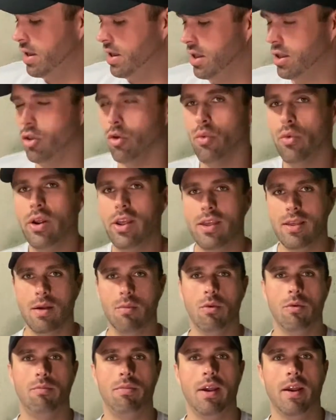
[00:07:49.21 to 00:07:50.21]
And the reason I'm
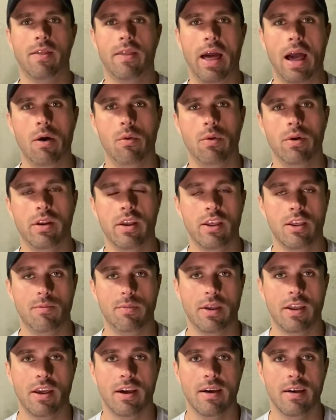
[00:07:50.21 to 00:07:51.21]
going to pick that one is
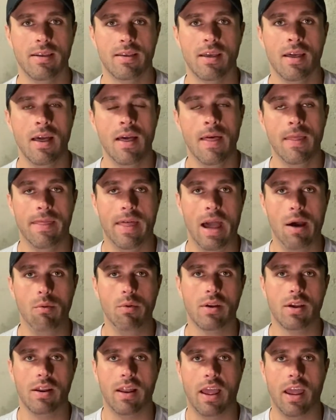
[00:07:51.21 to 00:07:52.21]
because that
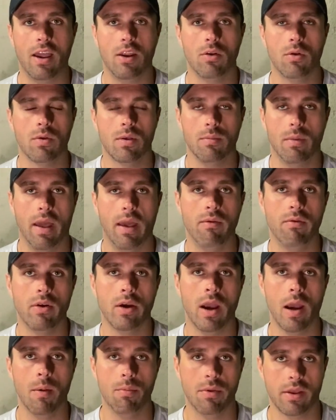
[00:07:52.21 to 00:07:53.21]
one can handle some heavier
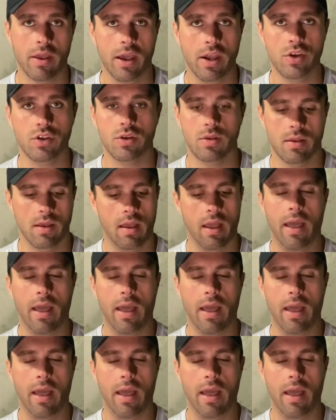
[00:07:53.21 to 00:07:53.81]
applications.